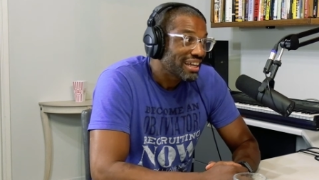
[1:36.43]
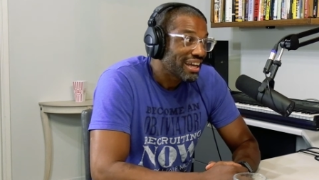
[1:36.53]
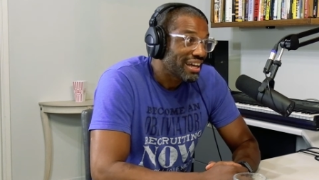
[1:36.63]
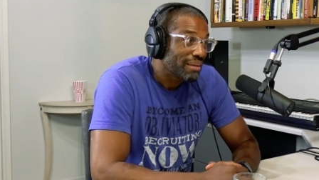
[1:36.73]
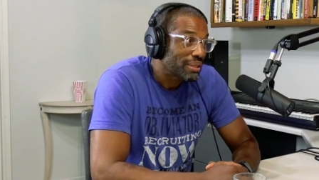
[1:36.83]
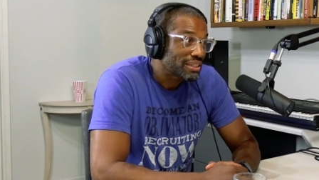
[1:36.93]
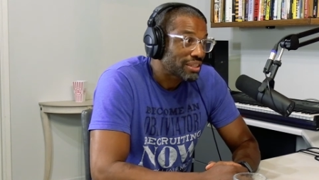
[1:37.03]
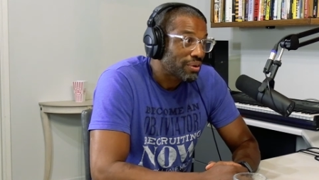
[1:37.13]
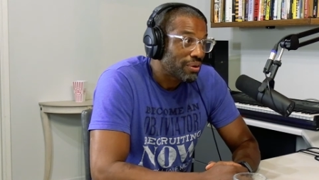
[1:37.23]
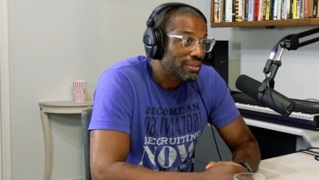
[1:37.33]
uh, because
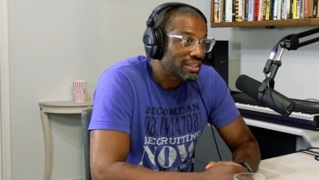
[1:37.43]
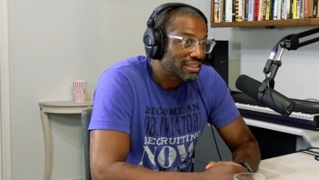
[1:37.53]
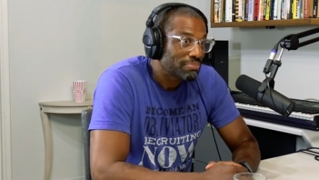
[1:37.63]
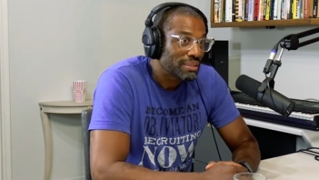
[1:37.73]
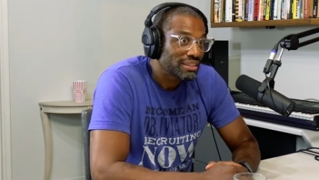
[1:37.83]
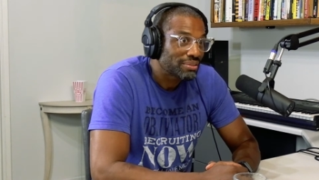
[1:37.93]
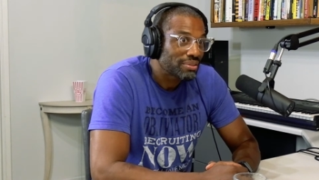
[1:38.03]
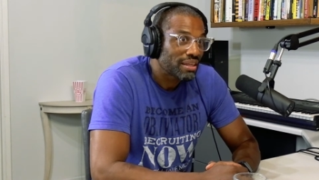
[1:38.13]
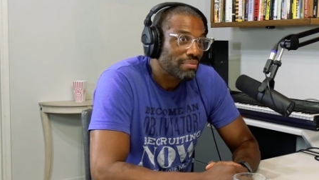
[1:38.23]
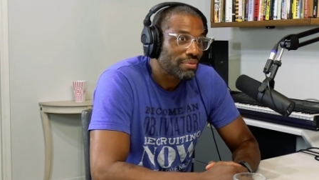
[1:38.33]
I got into business
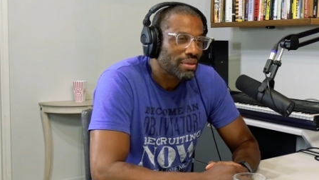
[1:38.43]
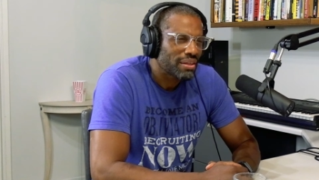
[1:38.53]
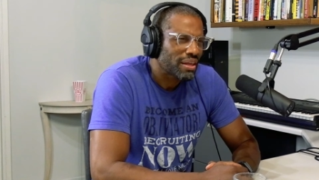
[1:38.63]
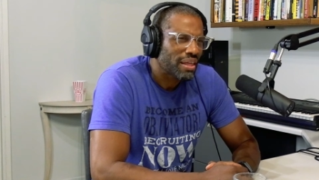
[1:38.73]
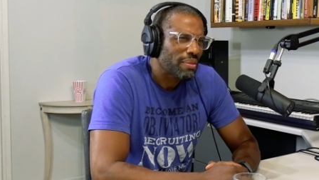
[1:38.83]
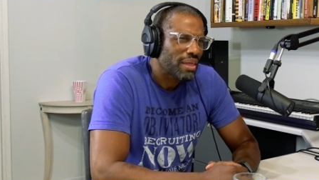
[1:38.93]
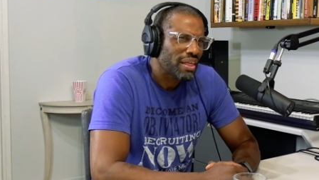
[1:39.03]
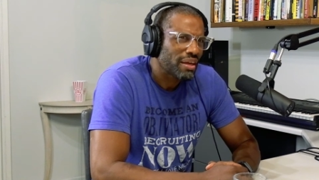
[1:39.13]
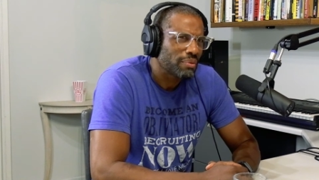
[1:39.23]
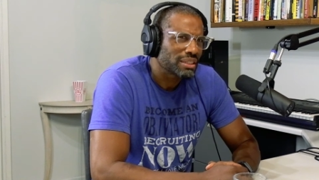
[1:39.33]
with him. Uh, uh I
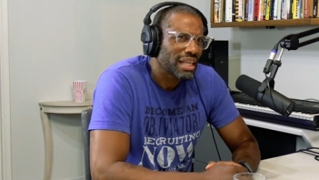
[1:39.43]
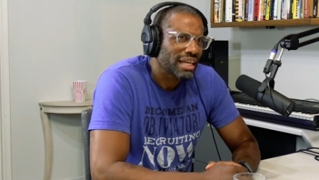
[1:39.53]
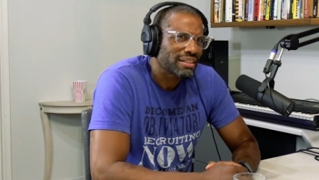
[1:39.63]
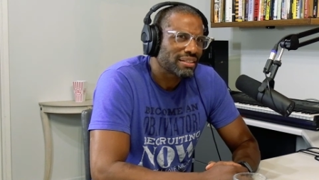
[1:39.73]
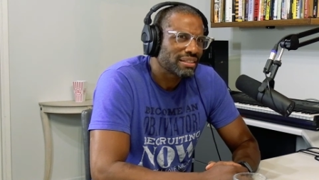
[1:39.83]
think I was like